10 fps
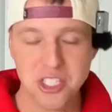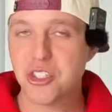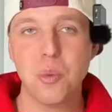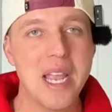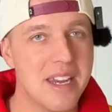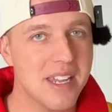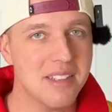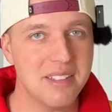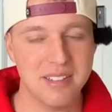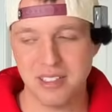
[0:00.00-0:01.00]
just the way it
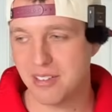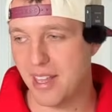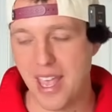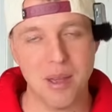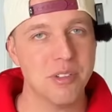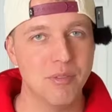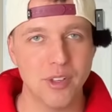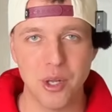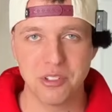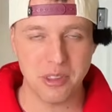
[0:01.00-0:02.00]
is. It's the ebbs and
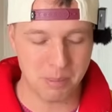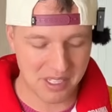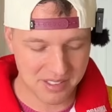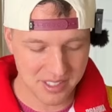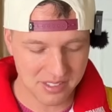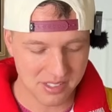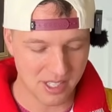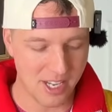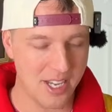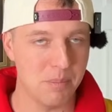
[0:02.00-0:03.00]
flows of the business.
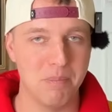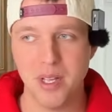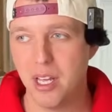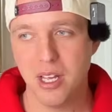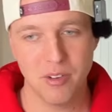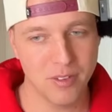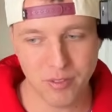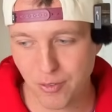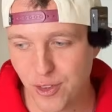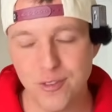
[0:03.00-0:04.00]

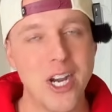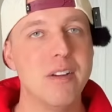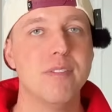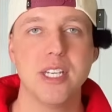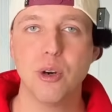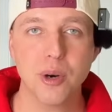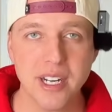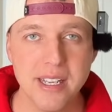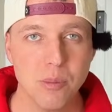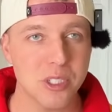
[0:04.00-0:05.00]
If you find
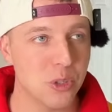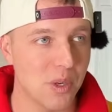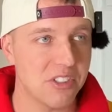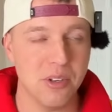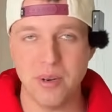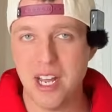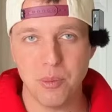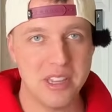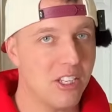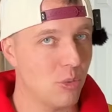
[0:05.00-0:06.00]
Vuori, which wasn't around
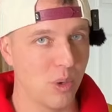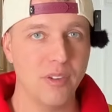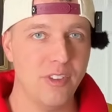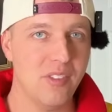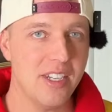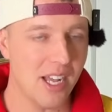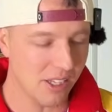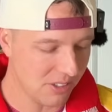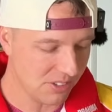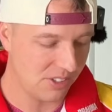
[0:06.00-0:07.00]
when these were
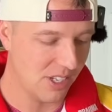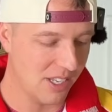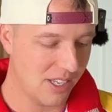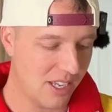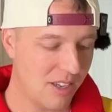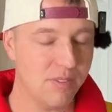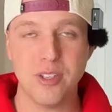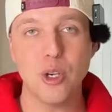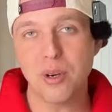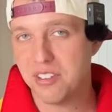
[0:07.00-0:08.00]
$50,
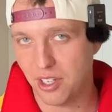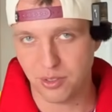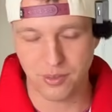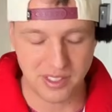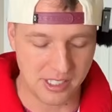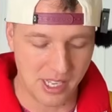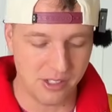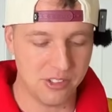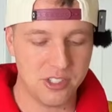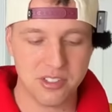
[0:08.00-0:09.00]
Vuori sells for
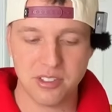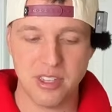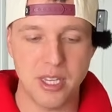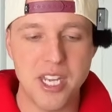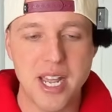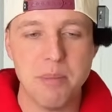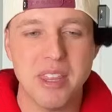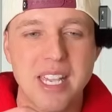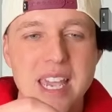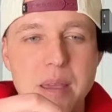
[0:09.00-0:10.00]
$50. It's just the name of
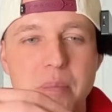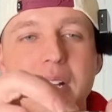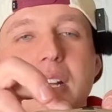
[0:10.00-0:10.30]
the game.